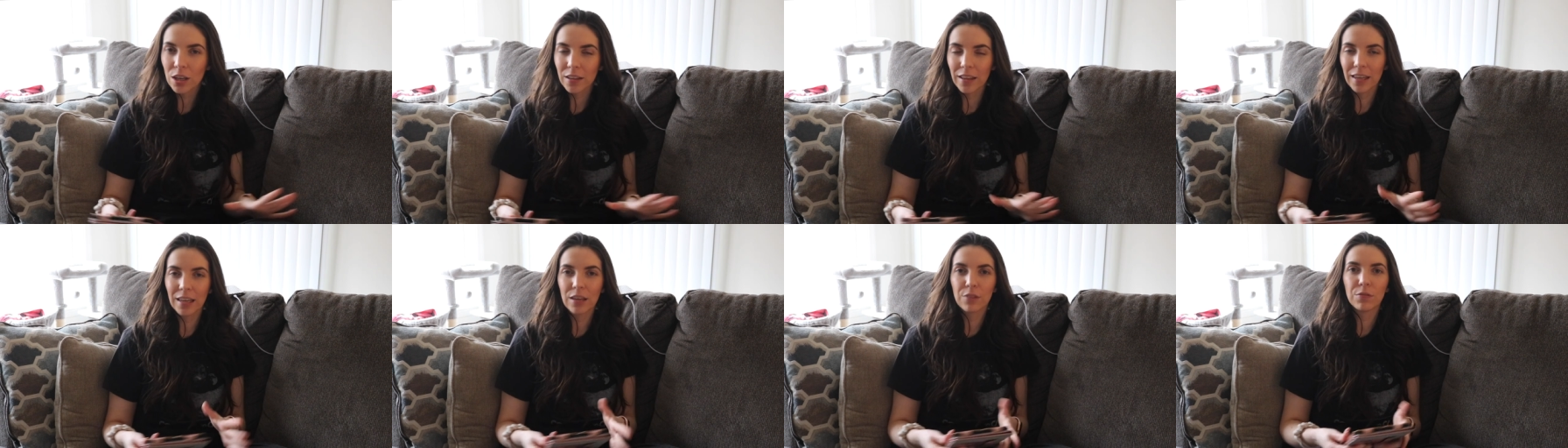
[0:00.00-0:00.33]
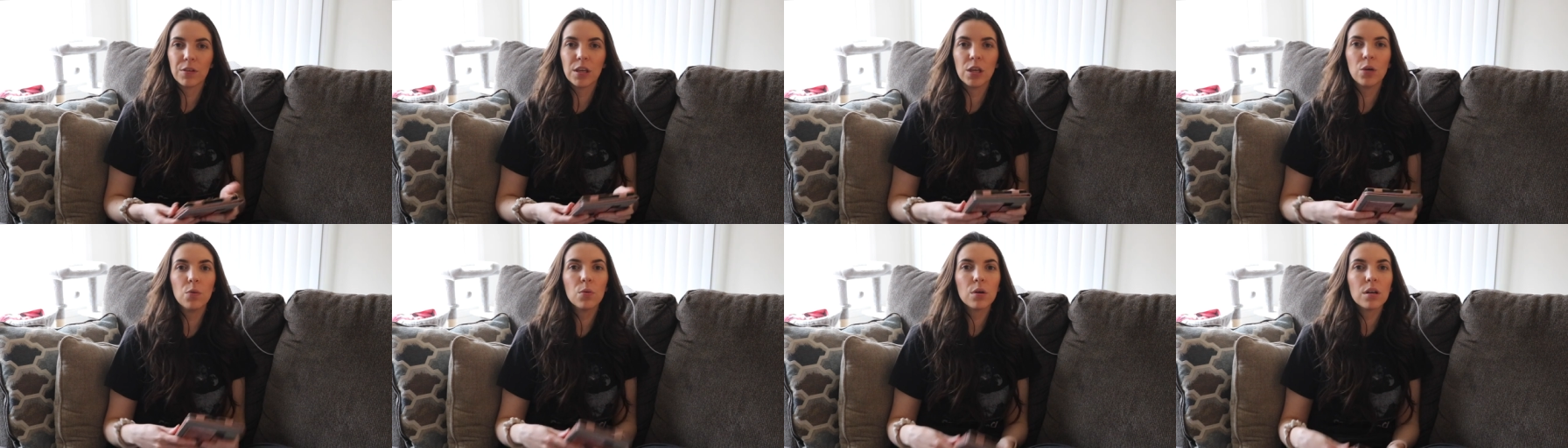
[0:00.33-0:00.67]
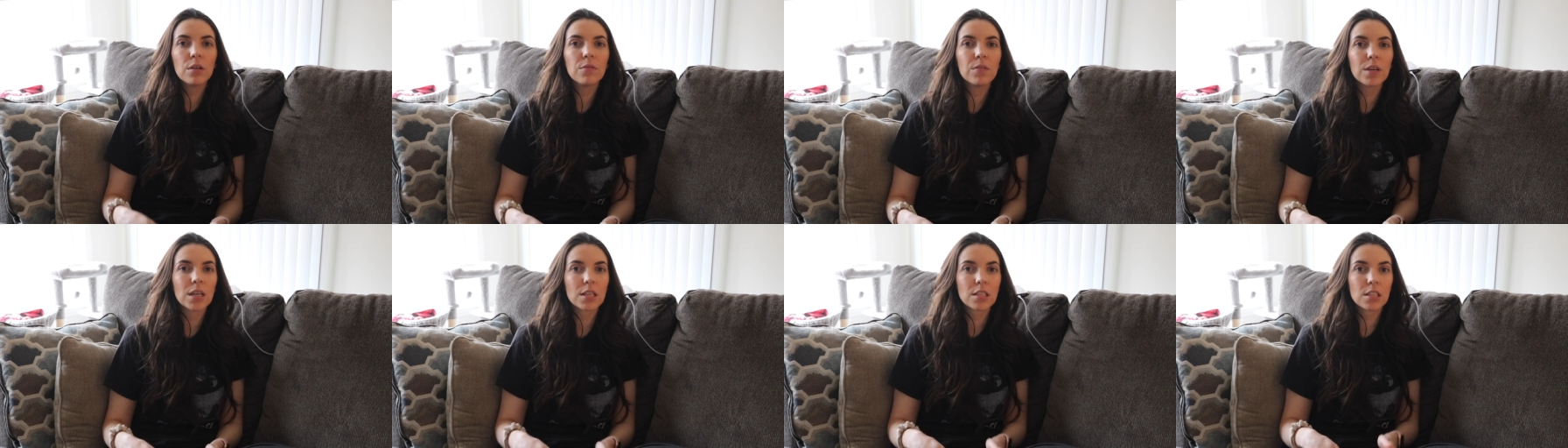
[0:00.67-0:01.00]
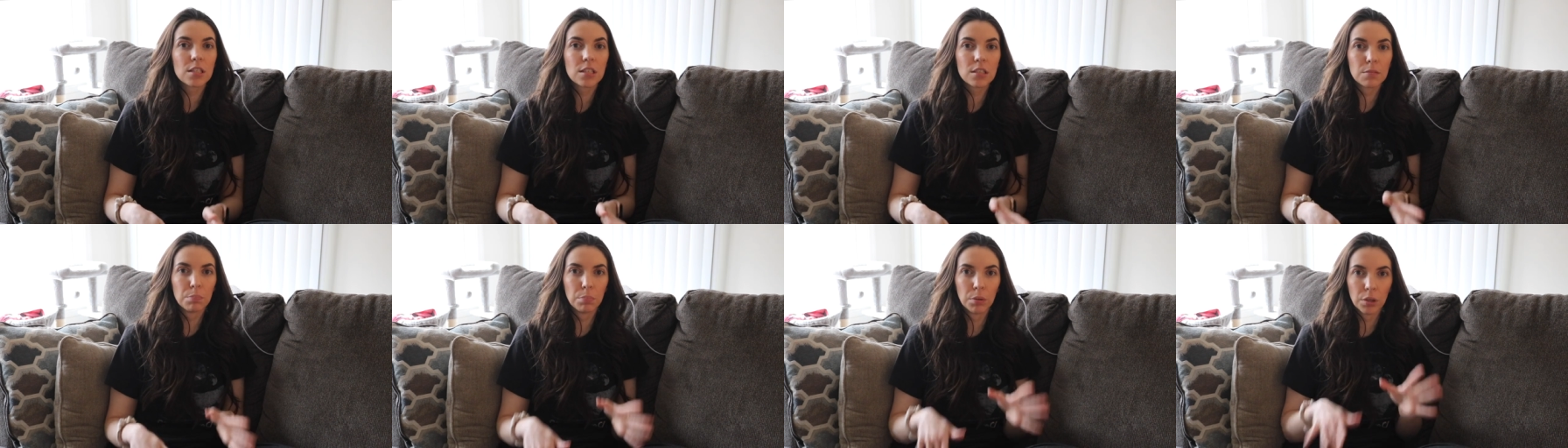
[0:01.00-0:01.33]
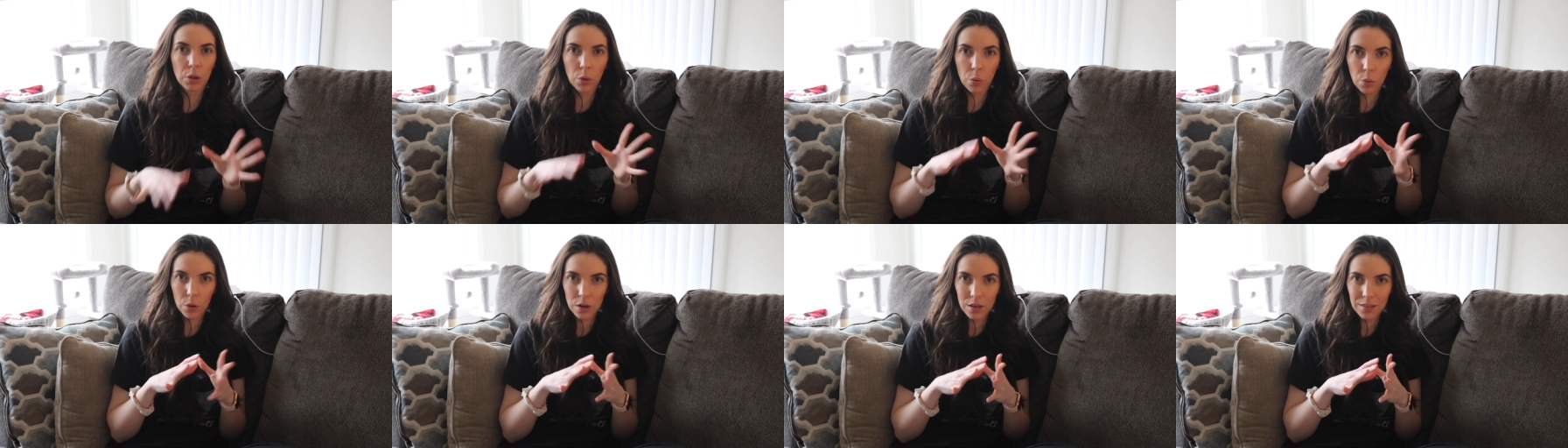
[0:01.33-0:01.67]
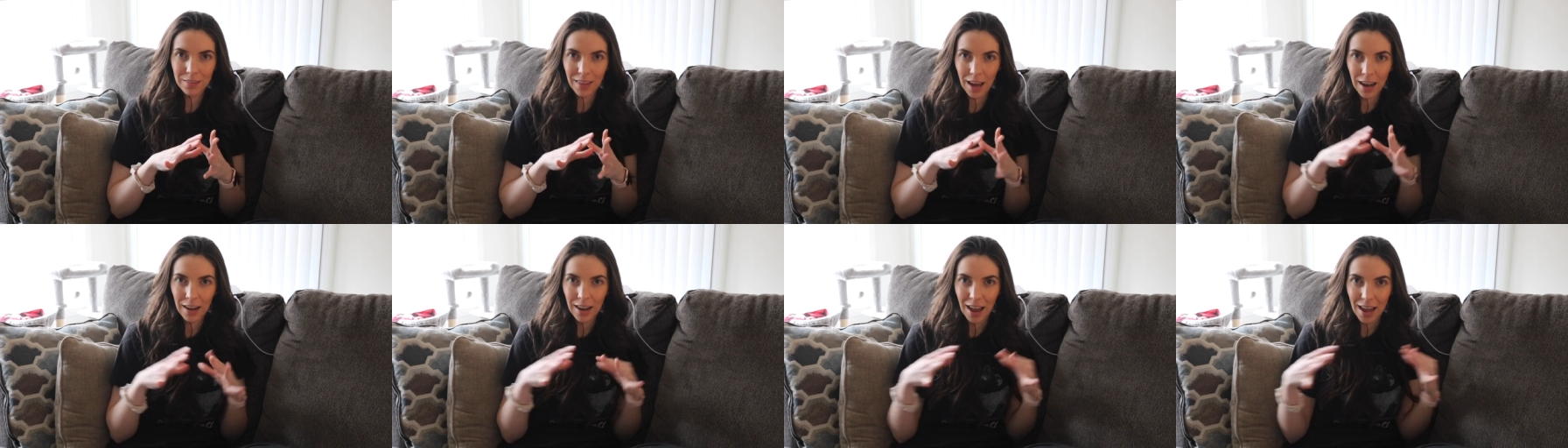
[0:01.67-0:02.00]
Like, if he would have explored
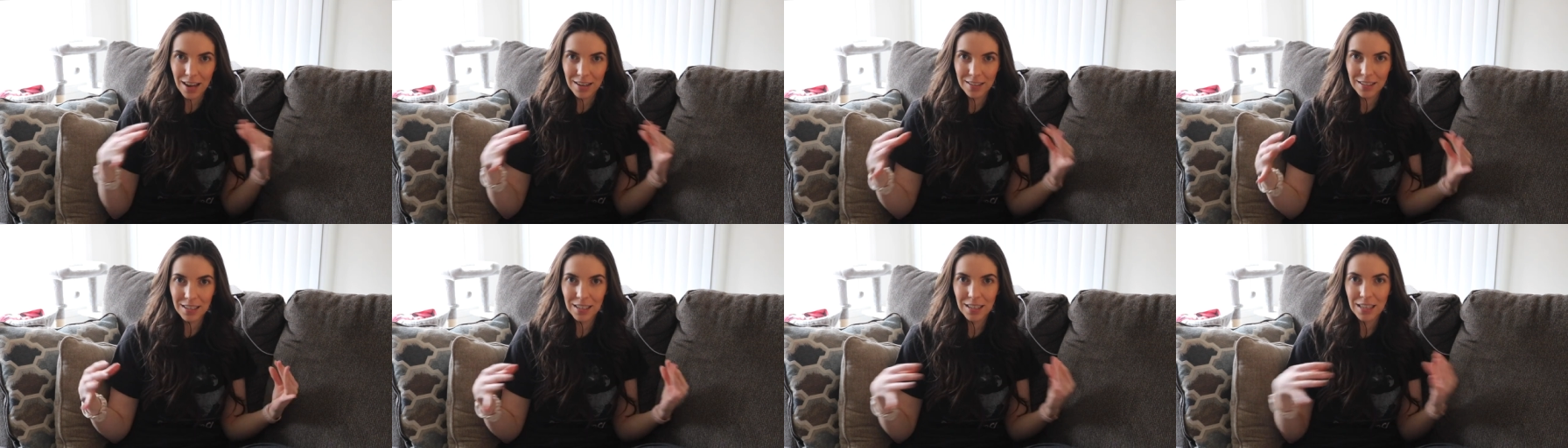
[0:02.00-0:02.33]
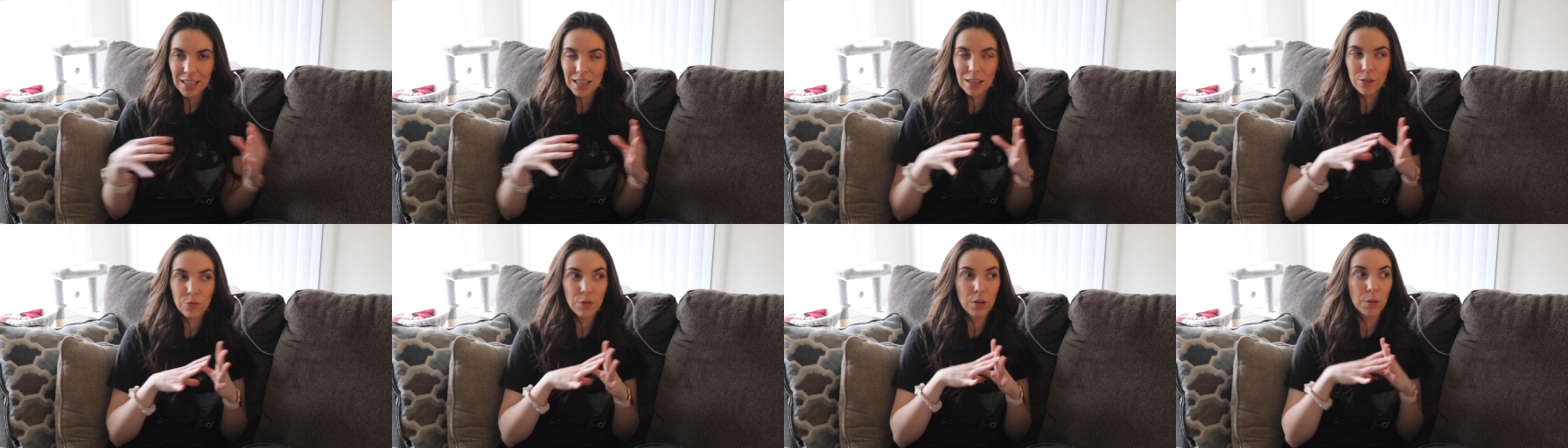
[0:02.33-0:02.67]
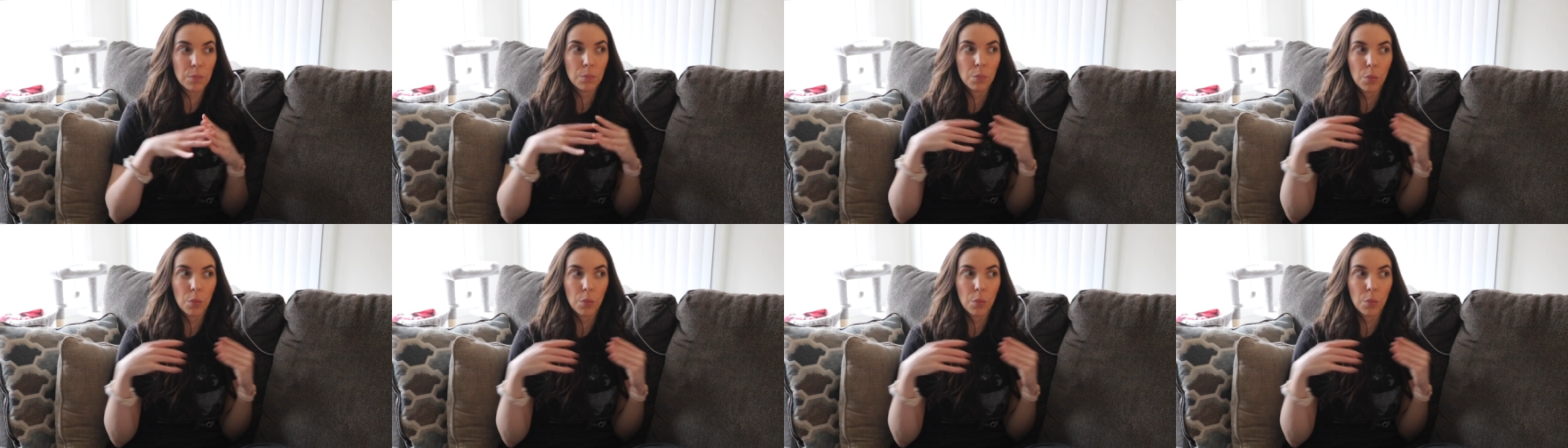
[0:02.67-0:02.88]
that ending even